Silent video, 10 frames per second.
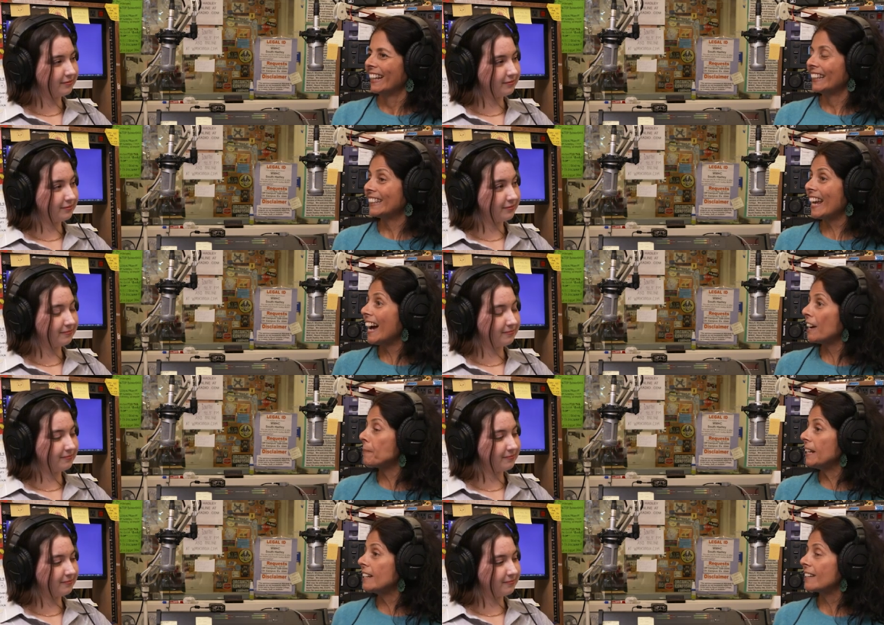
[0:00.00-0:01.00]
Speaker 1: Yeah,
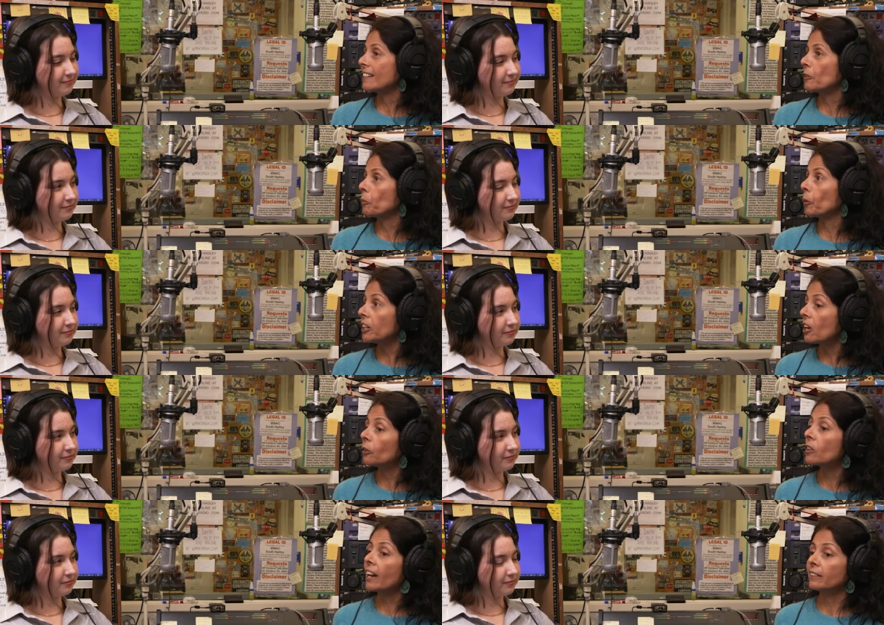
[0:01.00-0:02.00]
I mean, we
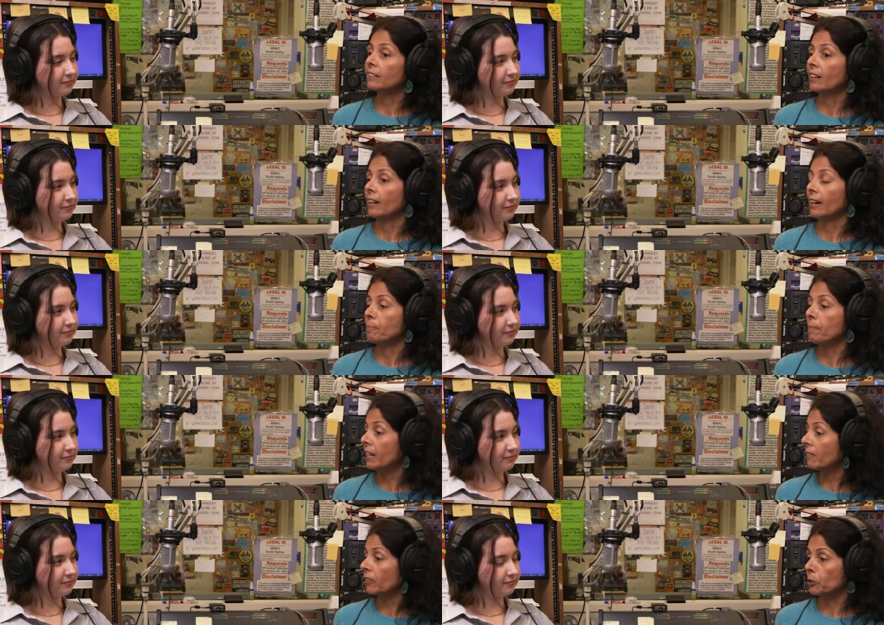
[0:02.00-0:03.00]
know that uh,
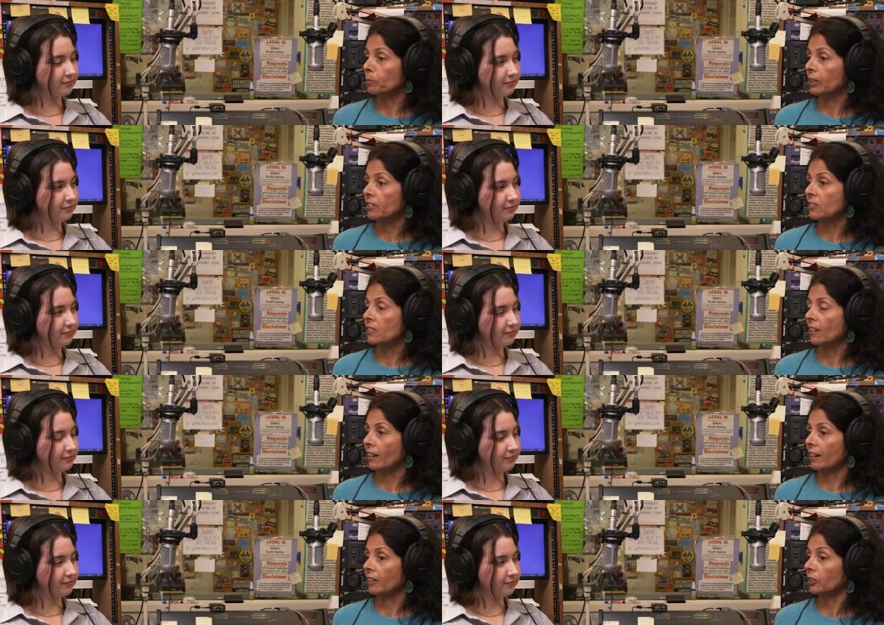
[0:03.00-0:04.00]
many vertebrates,
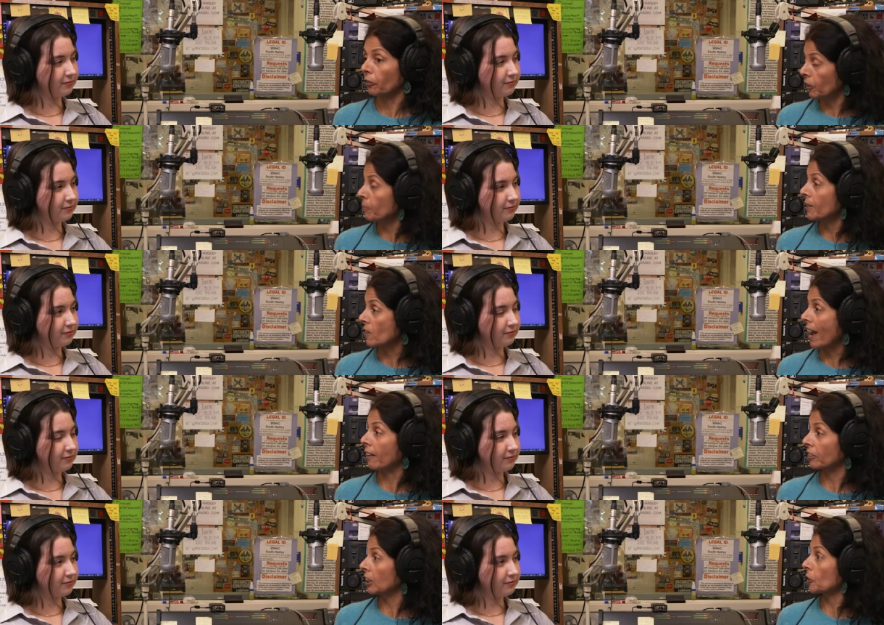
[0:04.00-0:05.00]
uh, the females
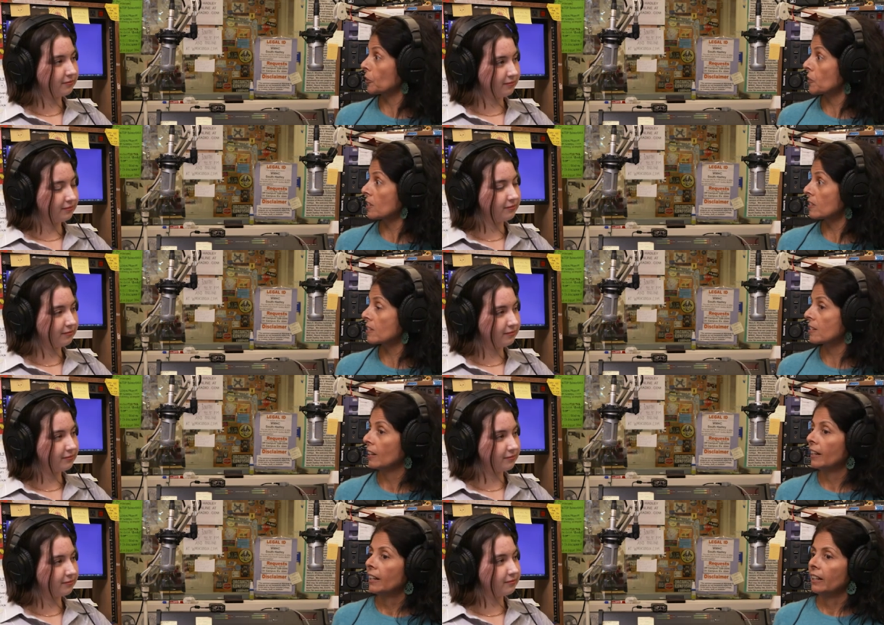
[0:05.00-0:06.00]
have clitorises.
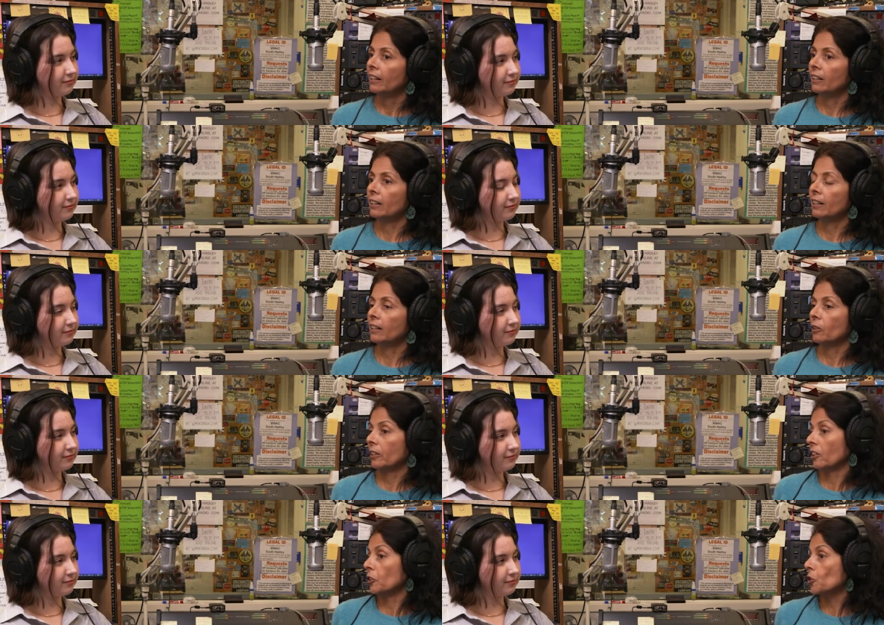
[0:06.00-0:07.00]
Uh,
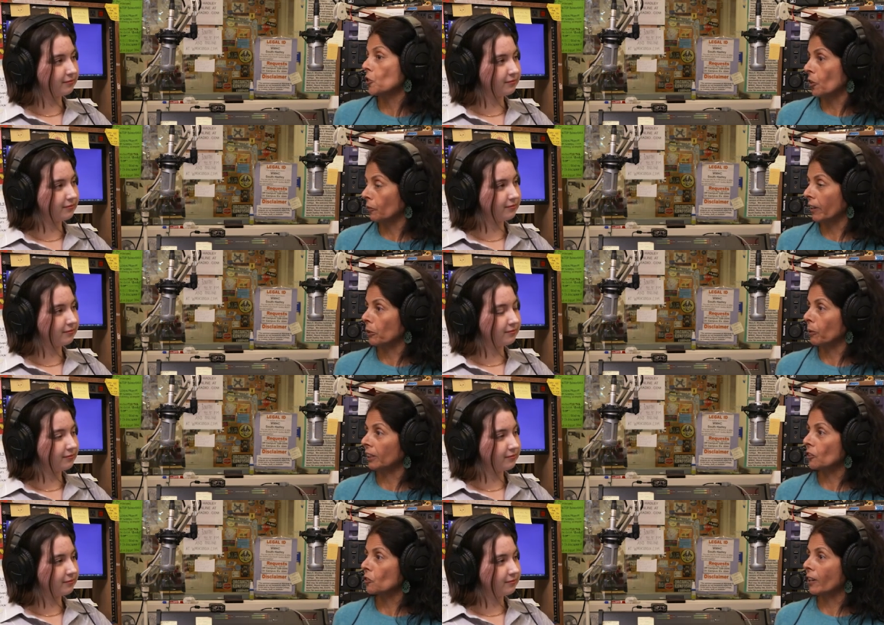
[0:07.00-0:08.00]
they're just not very
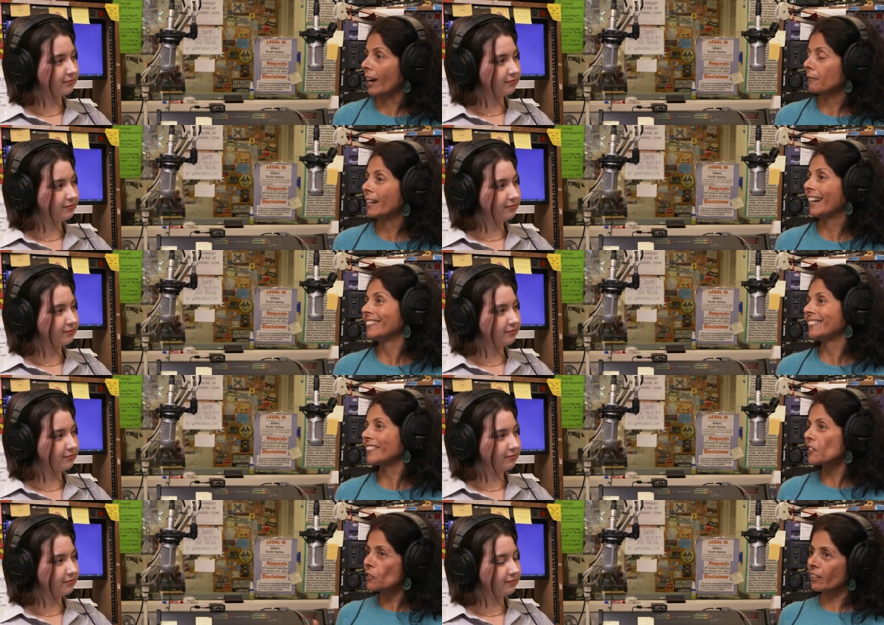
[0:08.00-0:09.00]
well described. And
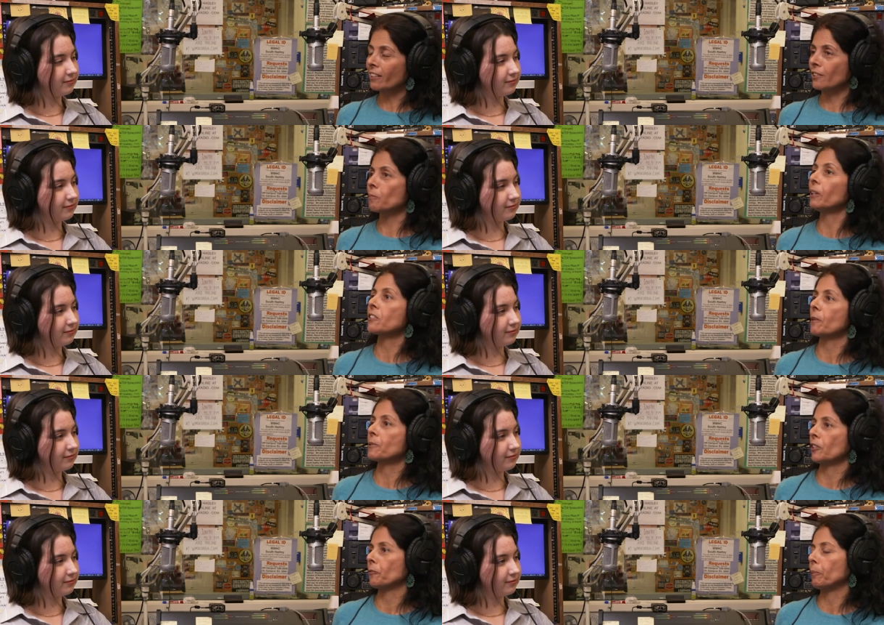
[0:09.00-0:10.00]
there is a, a small
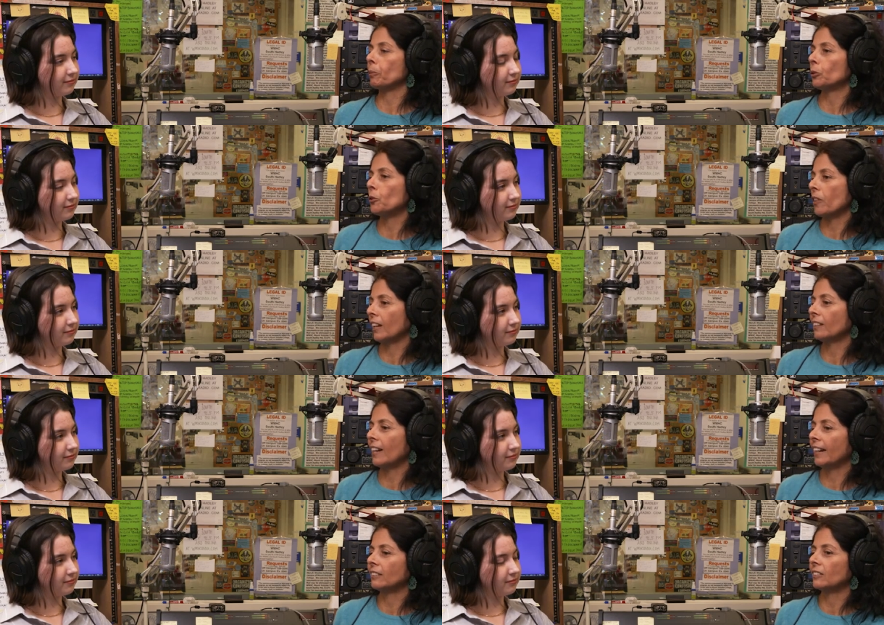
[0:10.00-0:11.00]
subset of people who
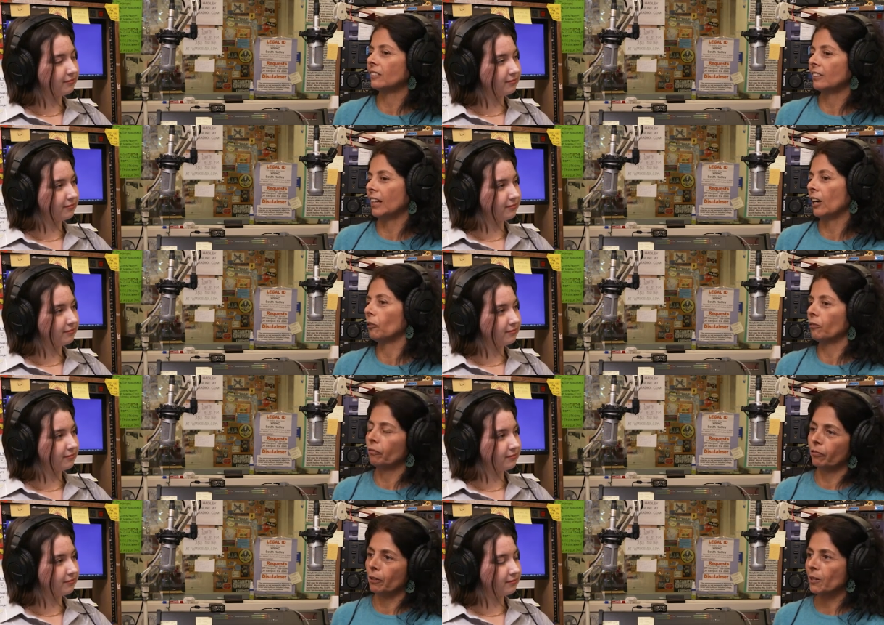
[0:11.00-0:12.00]
think that, you know,
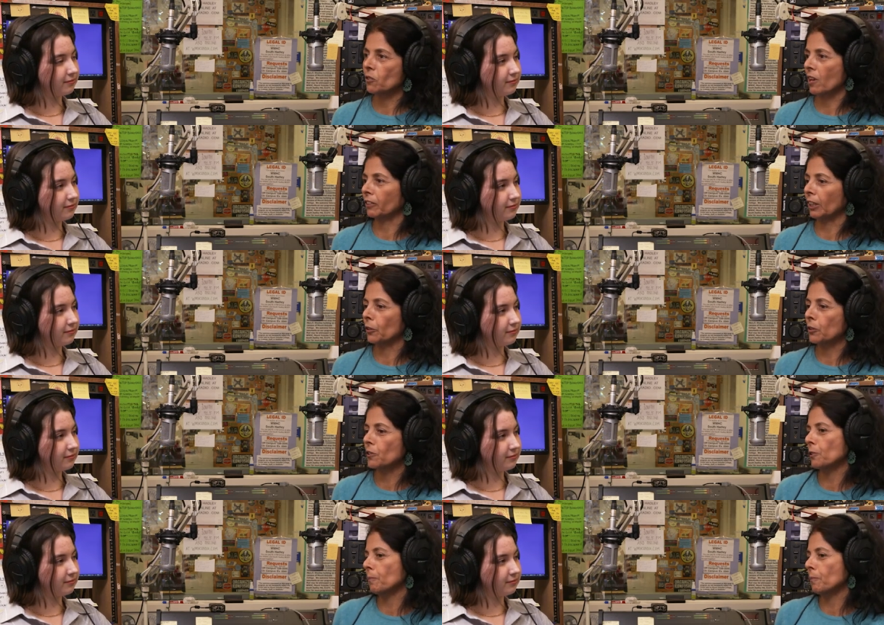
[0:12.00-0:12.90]
females have clitorises